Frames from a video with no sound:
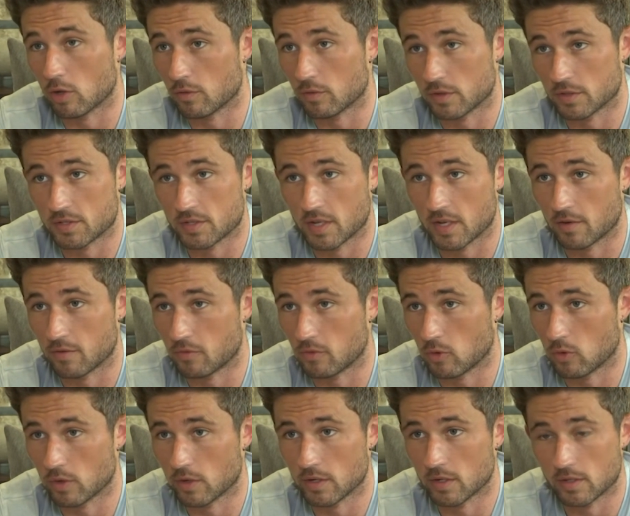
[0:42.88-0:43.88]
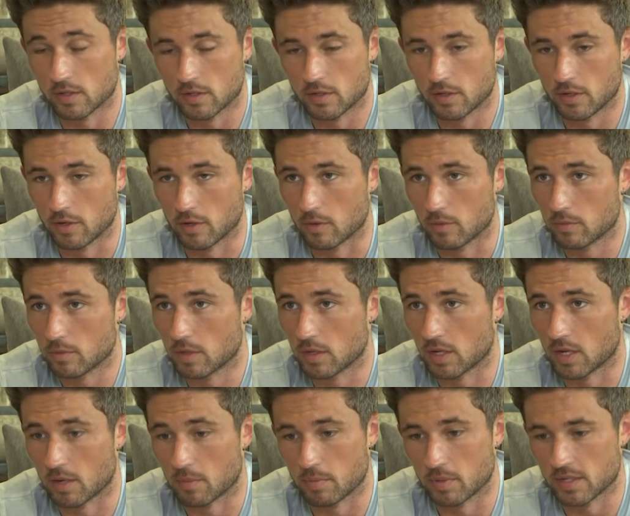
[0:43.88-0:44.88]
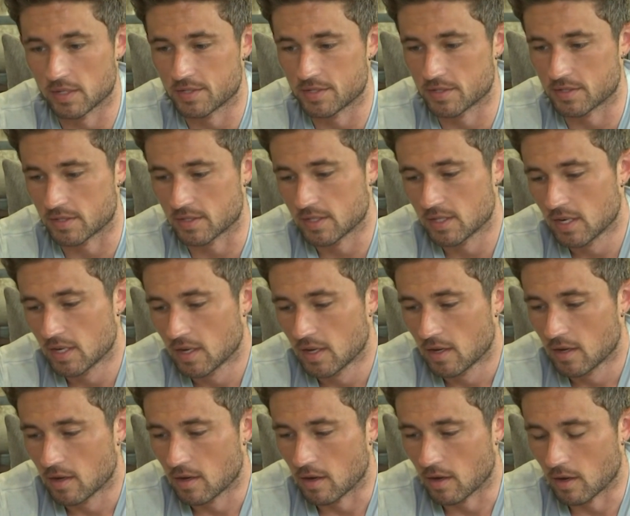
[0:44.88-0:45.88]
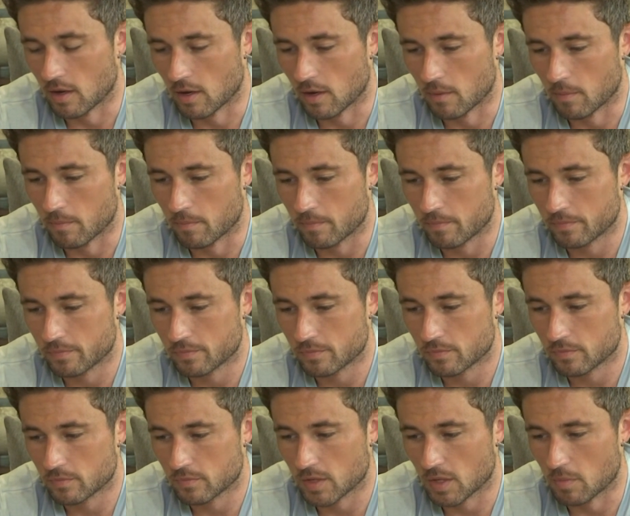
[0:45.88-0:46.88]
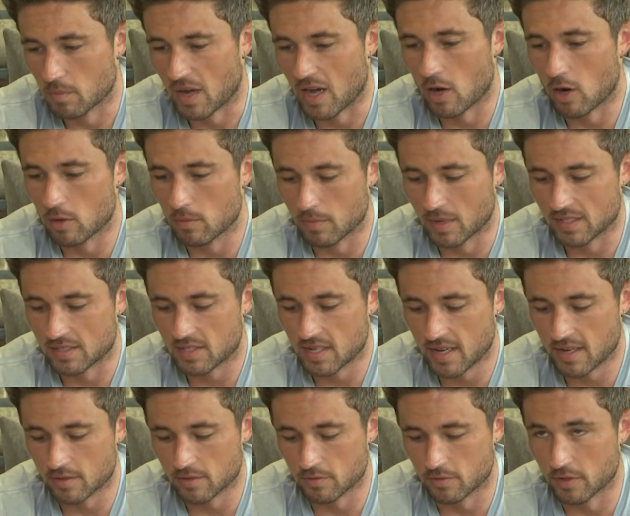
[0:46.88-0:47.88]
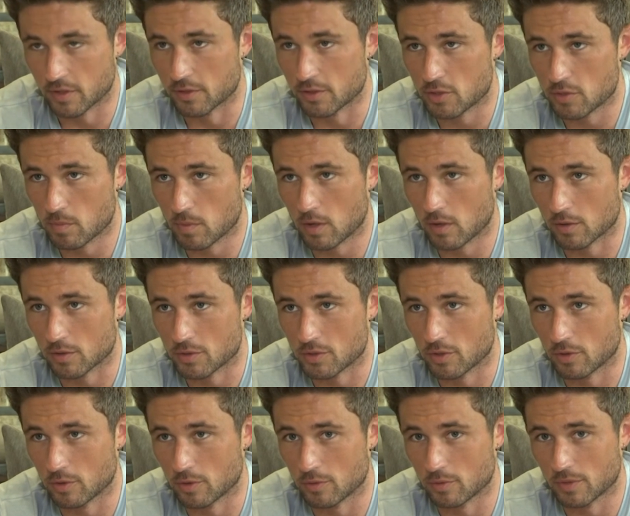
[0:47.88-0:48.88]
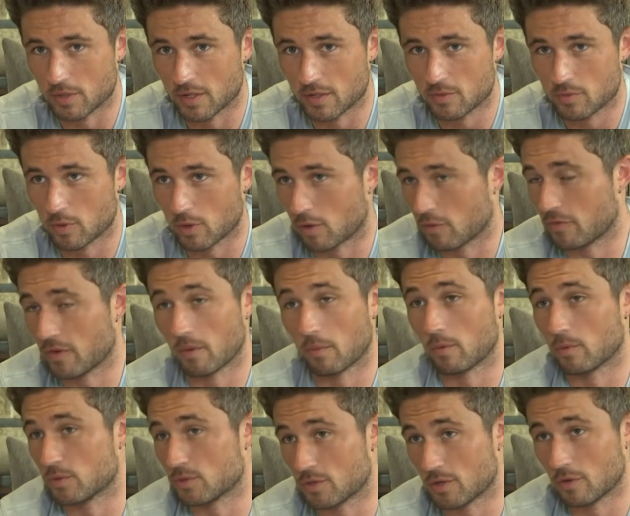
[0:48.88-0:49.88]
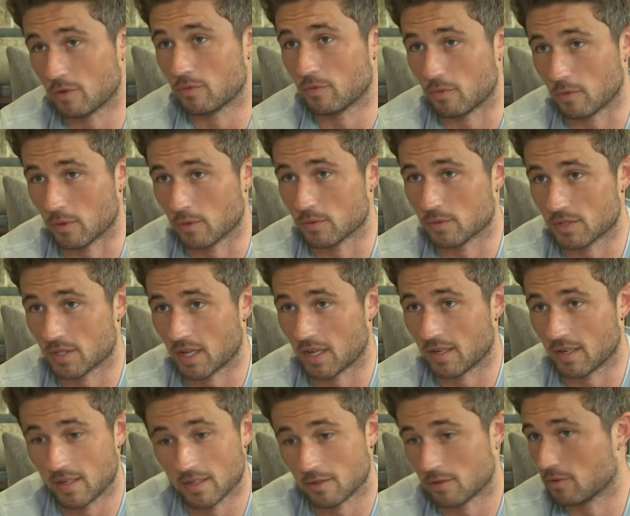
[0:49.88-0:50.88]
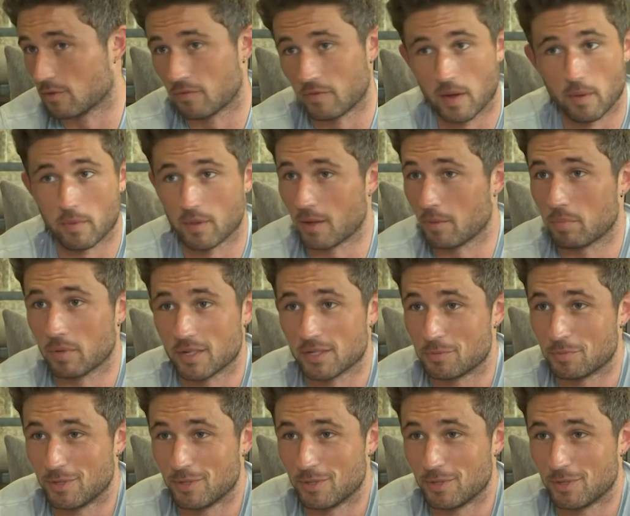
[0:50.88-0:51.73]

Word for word: over the state of Florida and, you know, a lot of places. And um, my, my town's very small, so was, that's what our family was known for. It was like, yeah, they're the family that plays